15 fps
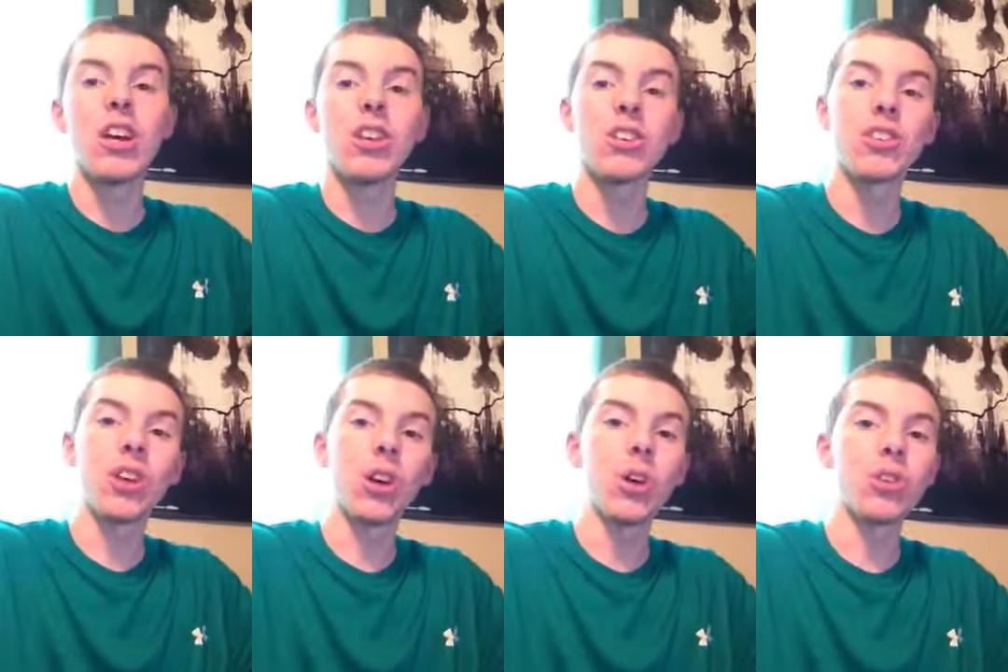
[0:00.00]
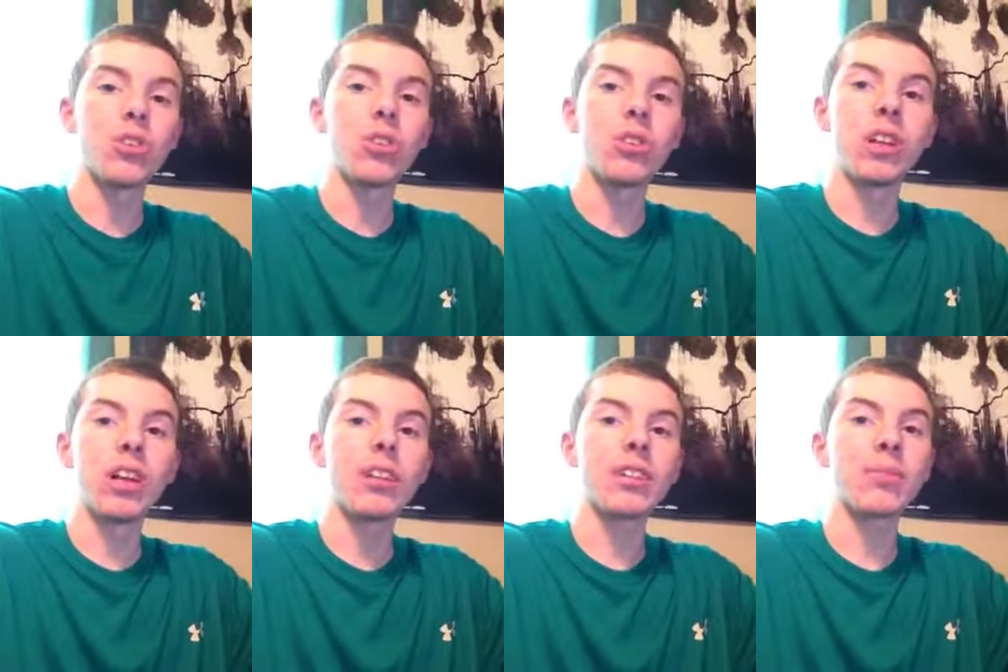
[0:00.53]
So two
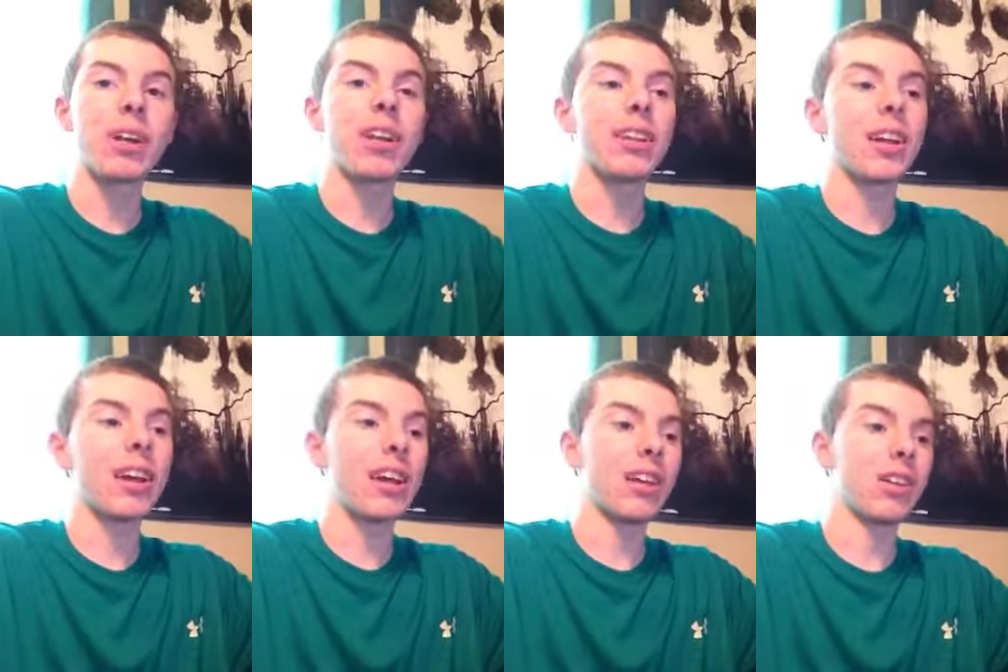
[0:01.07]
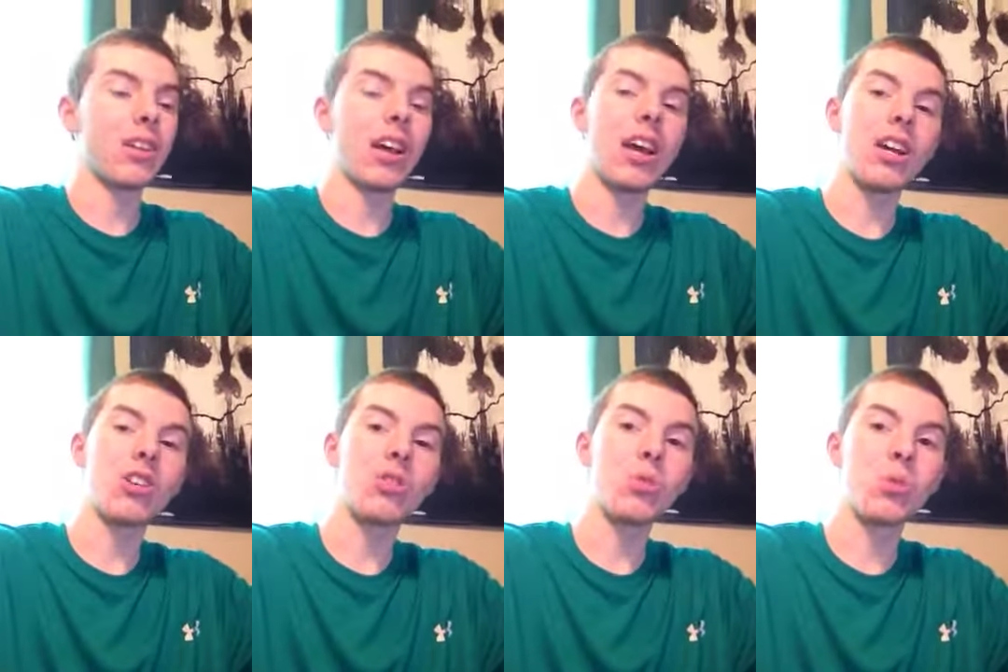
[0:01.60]
things come out of that,
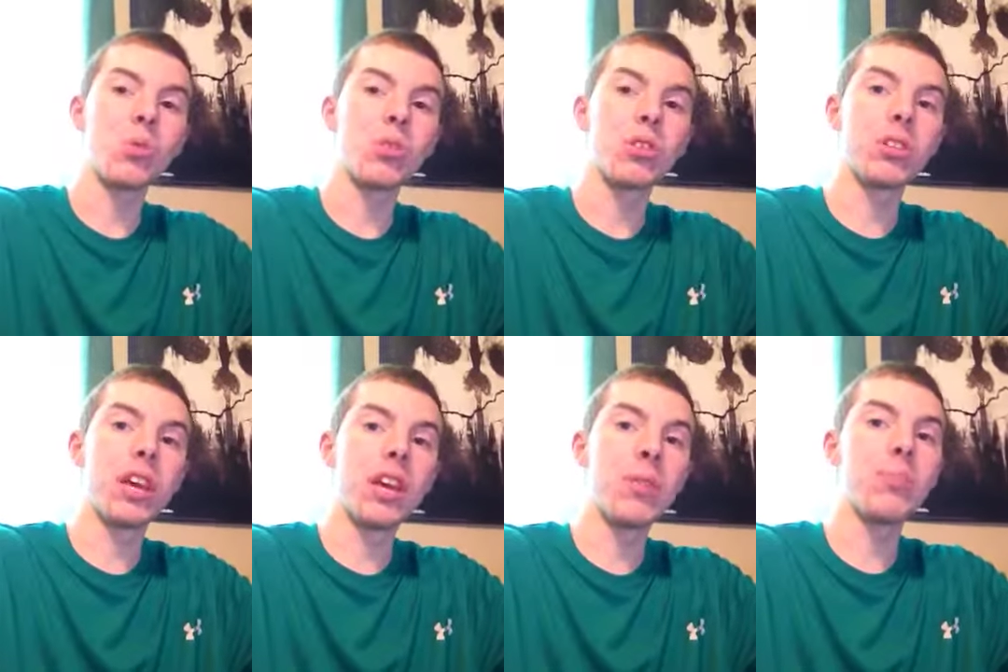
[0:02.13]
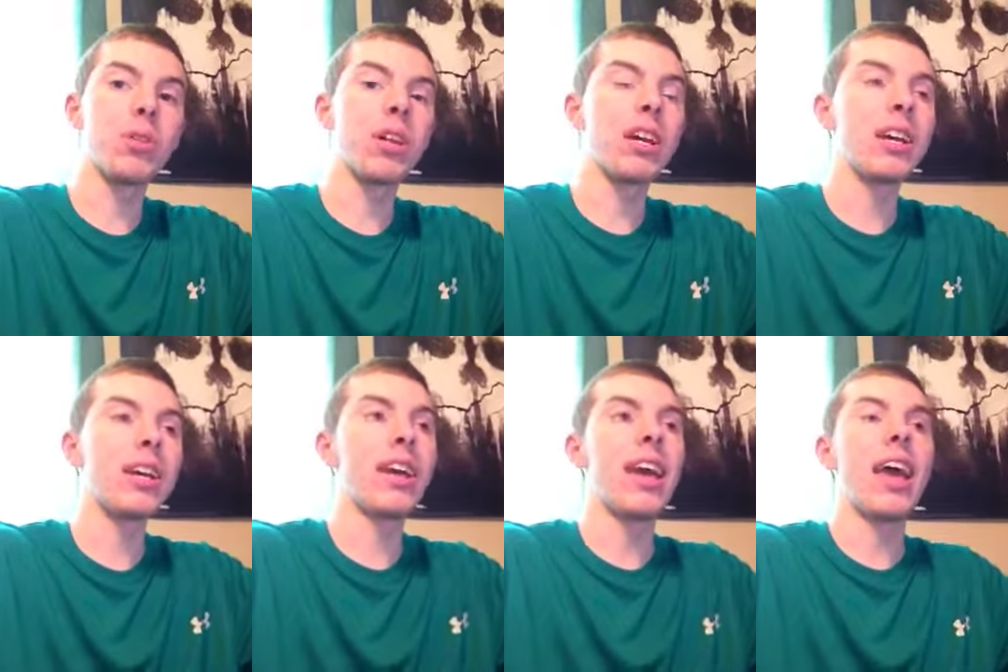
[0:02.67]
actual
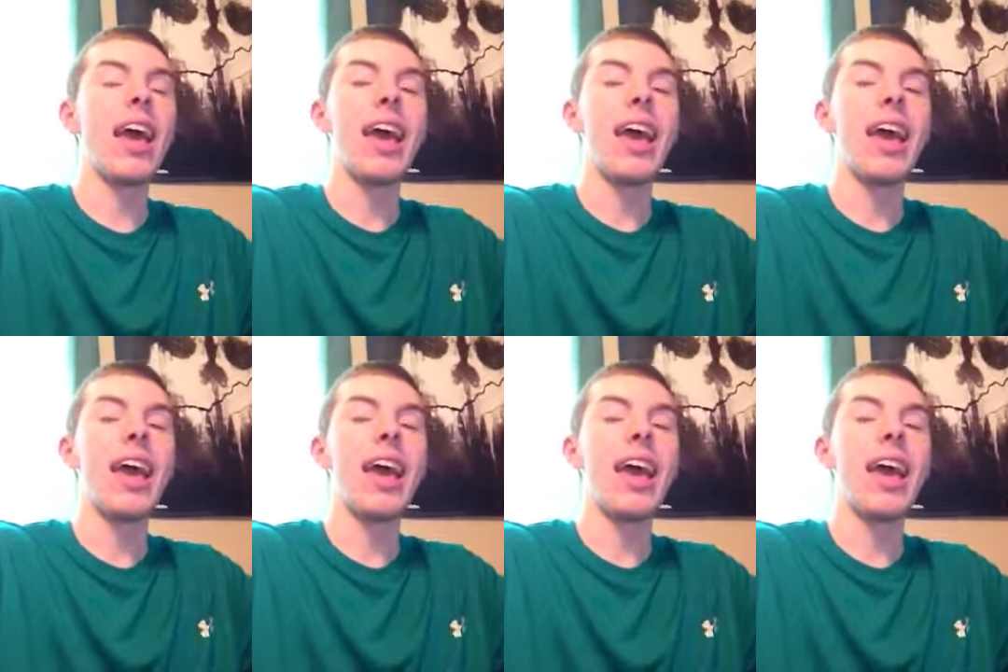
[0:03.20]
gameplay